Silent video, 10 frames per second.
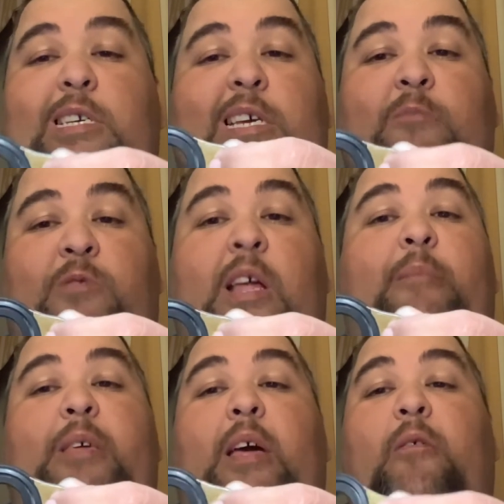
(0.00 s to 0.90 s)
It would not
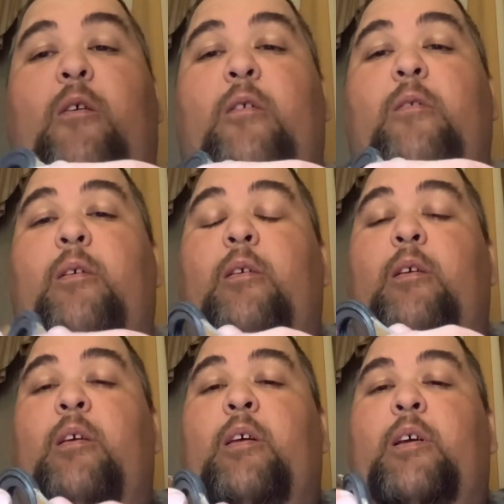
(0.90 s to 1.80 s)
be that hard.
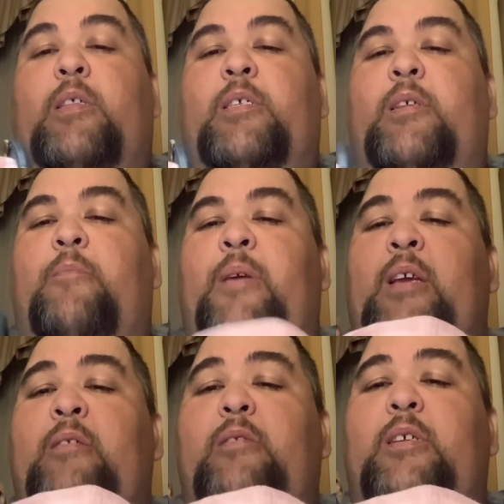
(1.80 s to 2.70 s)
And I said, man,